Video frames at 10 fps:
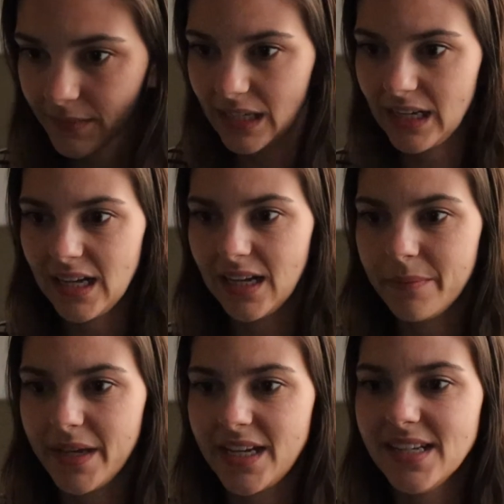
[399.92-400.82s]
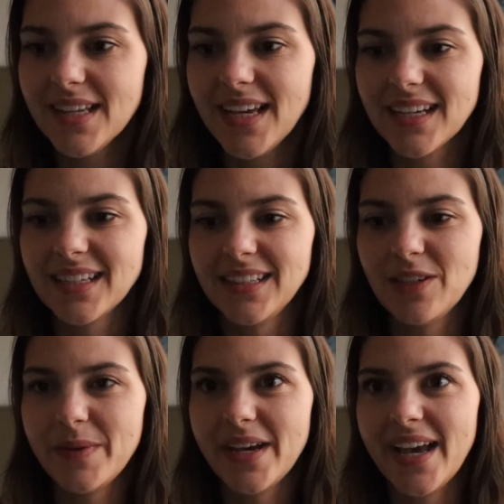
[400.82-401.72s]
It is like
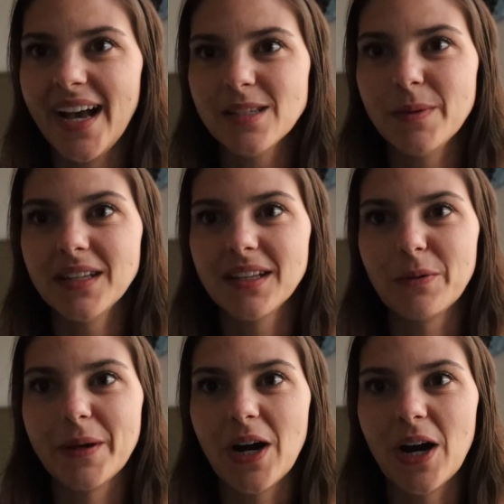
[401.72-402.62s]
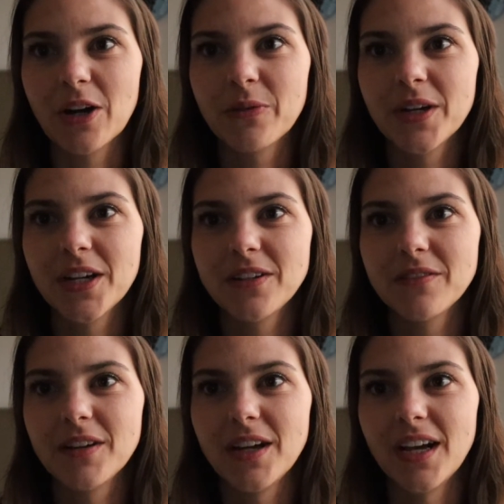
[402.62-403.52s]
it has been a little bit
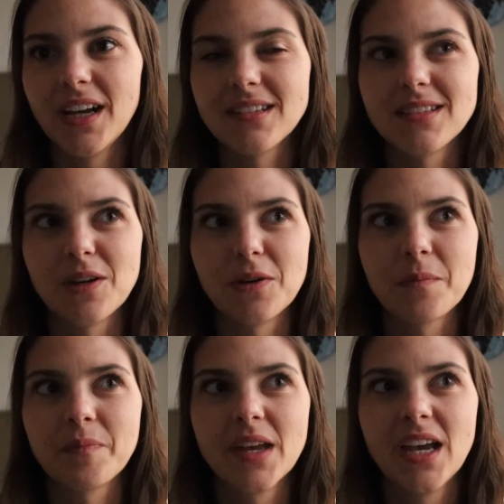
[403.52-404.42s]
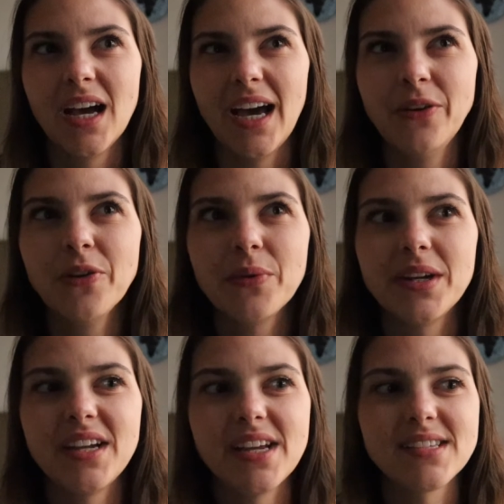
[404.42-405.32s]
awkward, so I don't know what
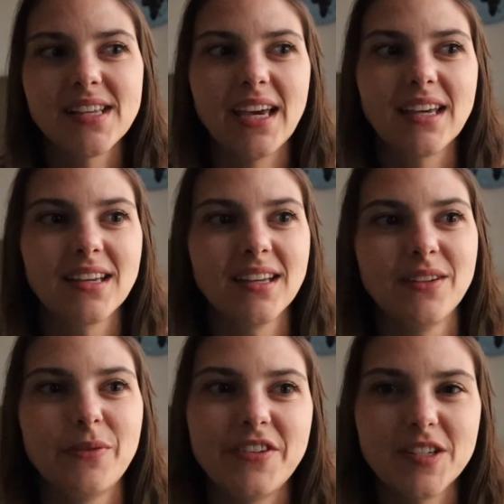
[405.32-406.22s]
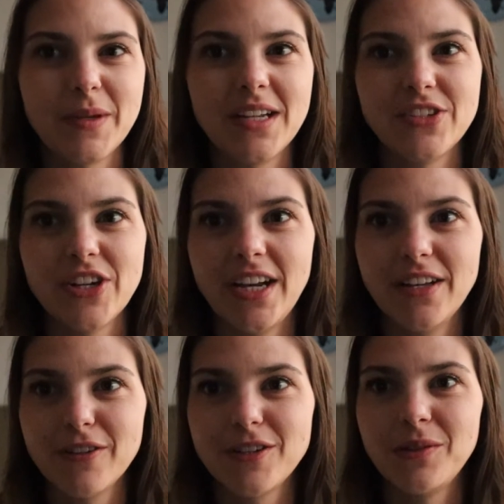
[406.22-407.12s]
it is, like we've just been in
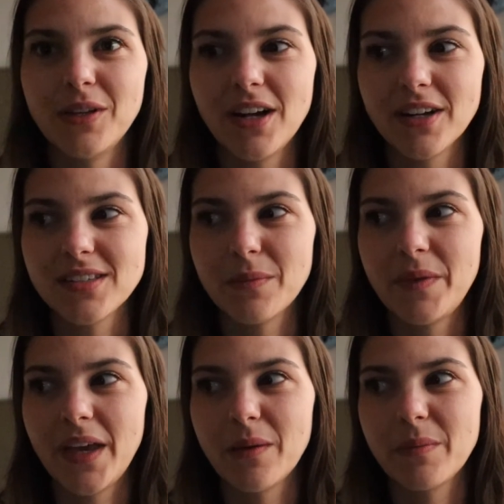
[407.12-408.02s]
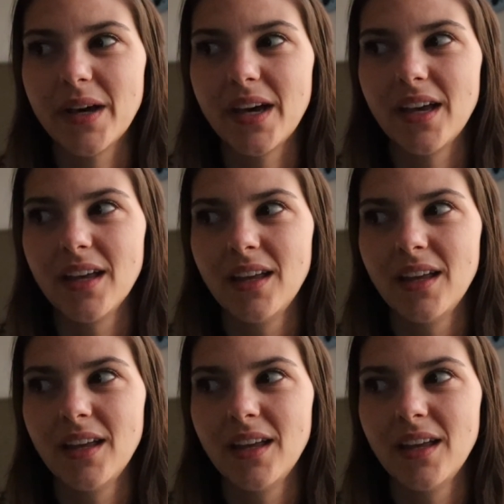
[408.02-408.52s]
China for too long or something, but